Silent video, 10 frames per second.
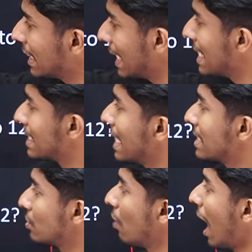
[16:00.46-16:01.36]
3,
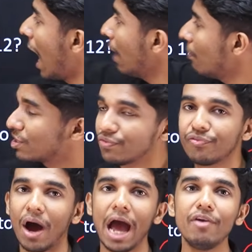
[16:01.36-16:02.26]
6 to almost
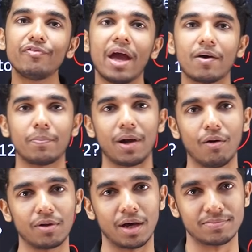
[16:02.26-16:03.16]
5 favorable
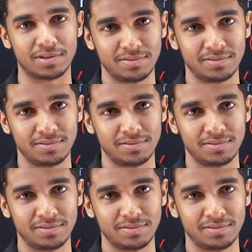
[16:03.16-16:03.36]
outcomes.